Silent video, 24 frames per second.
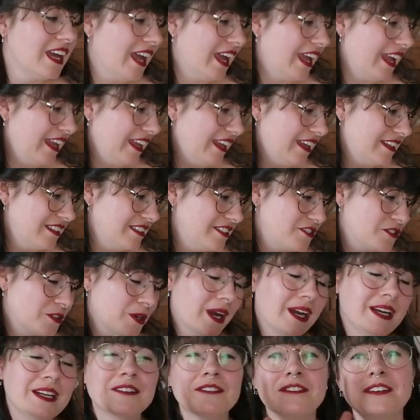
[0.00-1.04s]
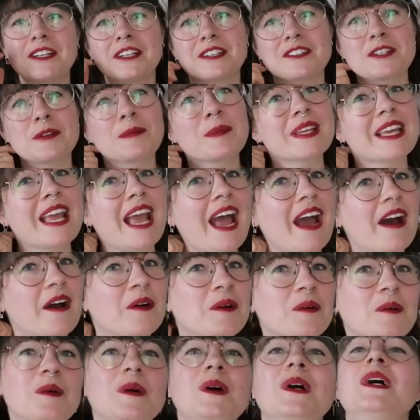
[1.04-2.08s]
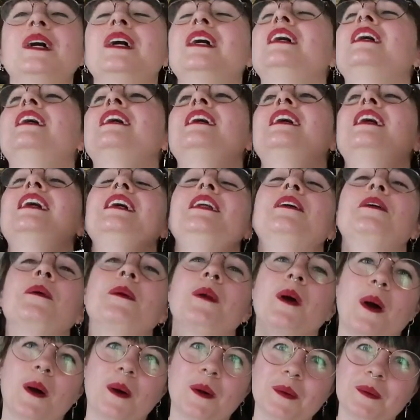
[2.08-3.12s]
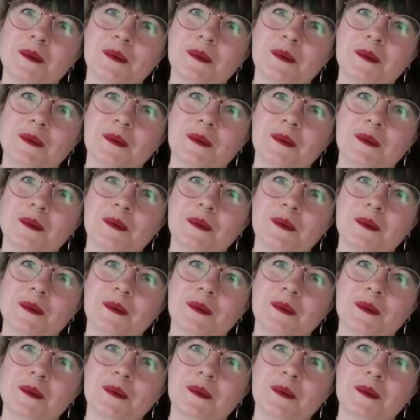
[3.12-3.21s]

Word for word: and trying to figure something out. I don't know.